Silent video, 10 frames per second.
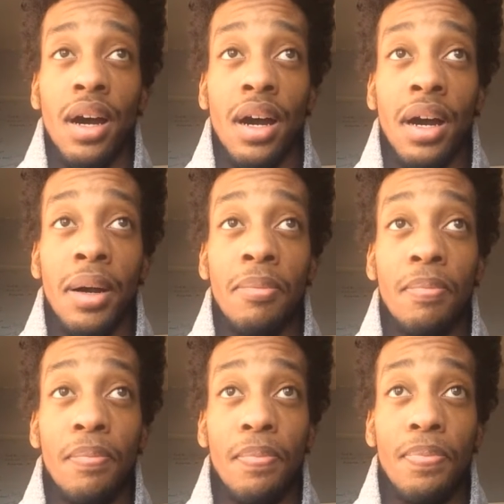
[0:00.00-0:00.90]

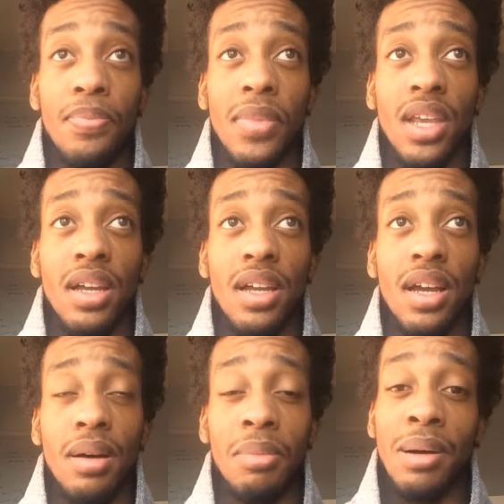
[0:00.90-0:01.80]
I'm
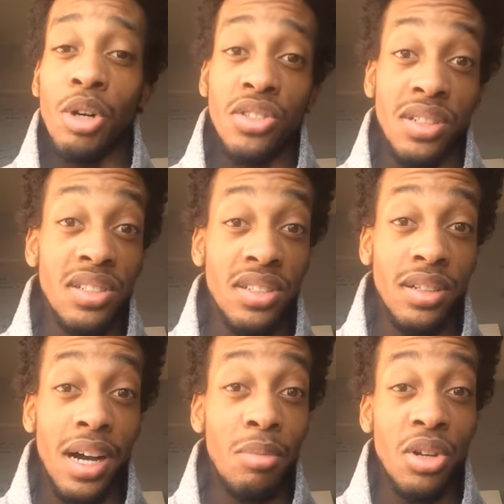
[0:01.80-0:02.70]

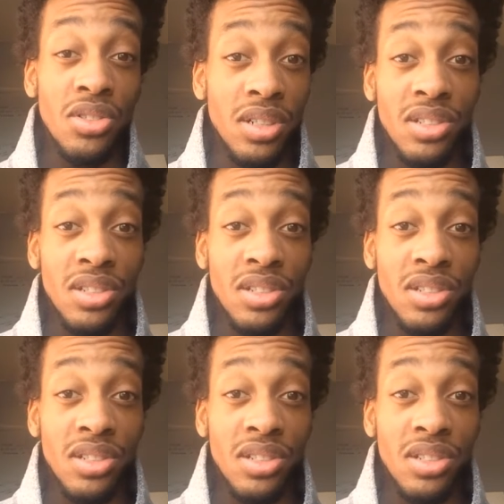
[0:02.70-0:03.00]
also